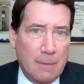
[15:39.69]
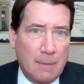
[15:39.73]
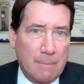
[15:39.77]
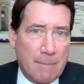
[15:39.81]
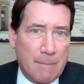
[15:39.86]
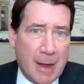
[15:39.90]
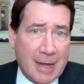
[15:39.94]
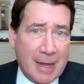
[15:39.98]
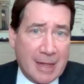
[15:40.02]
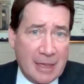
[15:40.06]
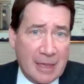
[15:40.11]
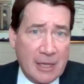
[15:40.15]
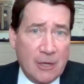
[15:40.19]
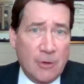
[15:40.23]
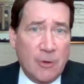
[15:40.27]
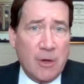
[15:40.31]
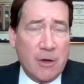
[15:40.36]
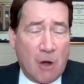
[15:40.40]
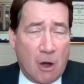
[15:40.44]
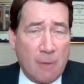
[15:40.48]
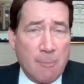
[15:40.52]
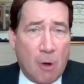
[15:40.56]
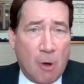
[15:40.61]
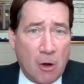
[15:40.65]
By clearing
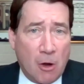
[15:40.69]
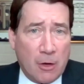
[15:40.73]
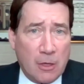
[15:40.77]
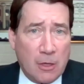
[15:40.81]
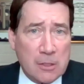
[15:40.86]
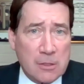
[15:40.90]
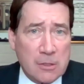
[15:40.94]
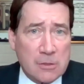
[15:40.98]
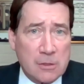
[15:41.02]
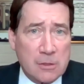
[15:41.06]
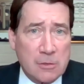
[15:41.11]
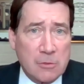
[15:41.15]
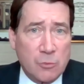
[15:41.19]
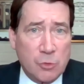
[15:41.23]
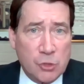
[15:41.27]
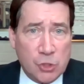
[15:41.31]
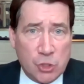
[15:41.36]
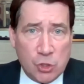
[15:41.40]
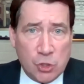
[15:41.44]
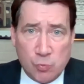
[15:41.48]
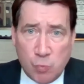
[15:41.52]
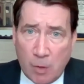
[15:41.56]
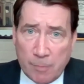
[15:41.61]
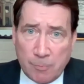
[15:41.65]
our markets, which
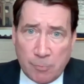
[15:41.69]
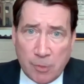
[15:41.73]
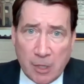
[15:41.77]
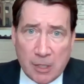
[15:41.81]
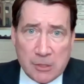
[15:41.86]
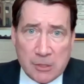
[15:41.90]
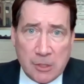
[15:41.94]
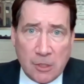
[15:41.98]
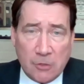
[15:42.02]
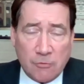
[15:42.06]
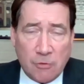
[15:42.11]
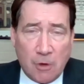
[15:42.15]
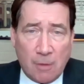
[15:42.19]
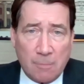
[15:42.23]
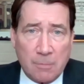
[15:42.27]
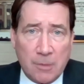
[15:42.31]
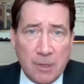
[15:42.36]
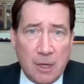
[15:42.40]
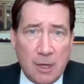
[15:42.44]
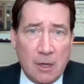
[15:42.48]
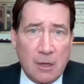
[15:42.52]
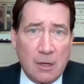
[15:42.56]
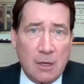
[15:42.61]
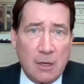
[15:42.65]
is what President Trump
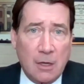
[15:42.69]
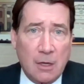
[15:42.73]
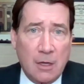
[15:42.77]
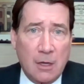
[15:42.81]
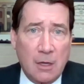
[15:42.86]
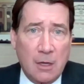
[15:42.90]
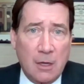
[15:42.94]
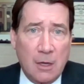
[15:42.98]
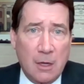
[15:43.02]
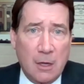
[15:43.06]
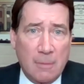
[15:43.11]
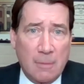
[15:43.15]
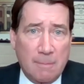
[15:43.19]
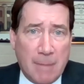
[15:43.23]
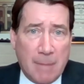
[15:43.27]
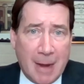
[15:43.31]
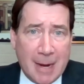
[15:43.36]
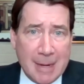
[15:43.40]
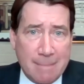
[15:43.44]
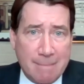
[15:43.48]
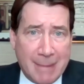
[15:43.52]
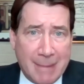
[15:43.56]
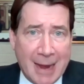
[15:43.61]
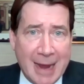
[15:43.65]
did,
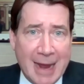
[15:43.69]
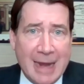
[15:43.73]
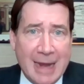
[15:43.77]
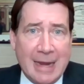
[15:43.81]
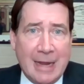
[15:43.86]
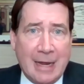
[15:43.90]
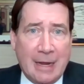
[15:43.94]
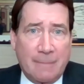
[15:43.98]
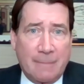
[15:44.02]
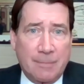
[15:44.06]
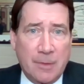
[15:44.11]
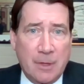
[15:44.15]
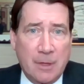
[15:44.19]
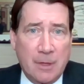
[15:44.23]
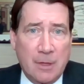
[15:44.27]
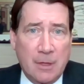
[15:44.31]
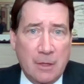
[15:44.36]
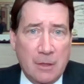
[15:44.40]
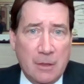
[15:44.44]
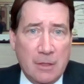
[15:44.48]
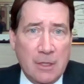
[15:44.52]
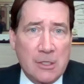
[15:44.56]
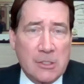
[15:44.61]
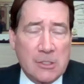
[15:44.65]
by banning
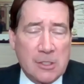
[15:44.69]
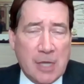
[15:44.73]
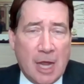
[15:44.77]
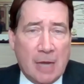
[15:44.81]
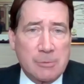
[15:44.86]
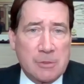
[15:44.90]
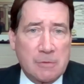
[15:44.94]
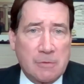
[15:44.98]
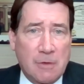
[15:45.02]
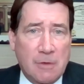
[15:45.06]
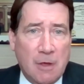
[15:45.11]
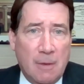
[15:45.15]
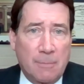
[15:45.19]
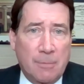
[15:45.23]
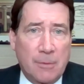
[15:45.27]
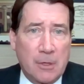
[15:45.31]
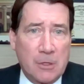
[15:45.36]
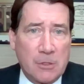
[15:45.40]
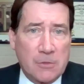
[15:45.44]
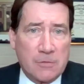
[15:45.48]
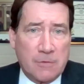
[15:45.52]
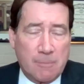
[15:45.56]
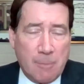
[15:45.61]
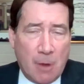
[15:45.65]
these types of
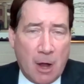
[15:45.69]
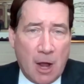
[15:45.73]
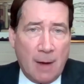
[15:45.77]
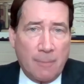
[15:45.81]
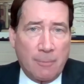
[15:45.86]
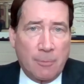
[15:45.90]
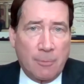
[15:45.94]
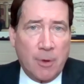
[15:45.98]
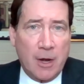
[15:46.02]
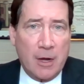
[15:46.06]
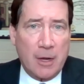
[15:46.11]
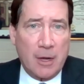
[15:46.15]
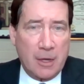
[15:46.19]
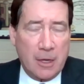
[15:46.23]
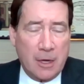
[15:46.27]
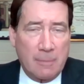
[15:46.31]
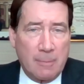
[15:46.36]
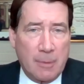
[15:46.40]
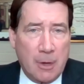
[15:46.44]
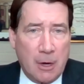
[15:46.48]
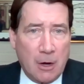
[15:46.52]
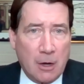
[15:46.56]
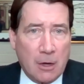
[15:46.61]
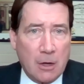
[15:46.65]
companies from operating in
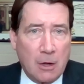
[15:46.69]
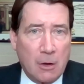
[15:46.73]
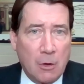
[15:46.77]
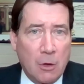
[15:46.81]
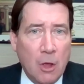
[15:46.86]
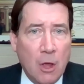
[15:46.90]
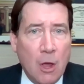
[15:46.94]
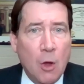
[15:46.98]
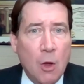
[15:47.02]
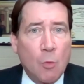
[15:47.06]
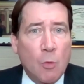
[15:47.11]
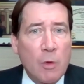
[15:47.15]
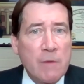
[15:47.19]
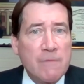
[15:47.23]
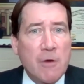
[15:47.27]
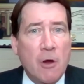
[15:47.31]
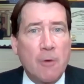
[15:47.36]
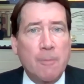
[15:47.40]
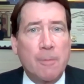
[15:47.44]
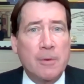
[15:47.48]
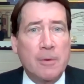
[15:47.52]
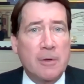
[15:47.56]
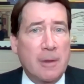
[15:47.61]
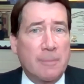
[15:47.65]
America, we've
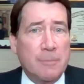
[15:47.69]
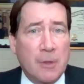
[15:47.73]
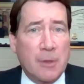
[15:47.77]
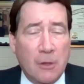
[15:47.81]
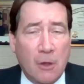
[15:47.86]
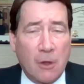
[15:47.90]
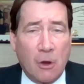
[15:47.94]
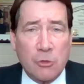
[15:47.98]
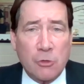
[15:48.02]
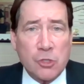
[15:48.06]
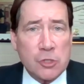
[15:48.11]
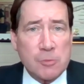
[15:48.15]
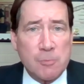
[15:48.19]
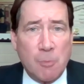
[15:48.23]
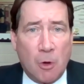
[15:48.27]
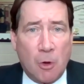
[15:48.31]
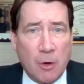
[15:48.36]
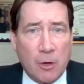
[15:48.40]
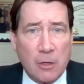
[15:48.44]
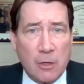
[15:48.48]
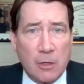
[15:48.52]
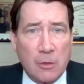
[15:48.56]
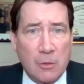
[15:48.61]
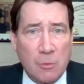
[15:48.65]
opened up the largest
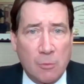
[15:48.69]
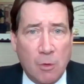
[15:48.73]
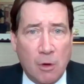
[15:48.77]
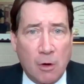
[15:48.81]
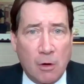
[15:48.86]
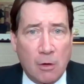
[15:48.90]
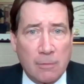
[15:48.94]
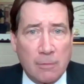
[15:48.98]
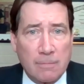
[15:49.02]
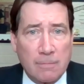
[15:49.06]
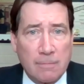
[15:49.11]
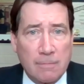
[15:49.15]
market in the world.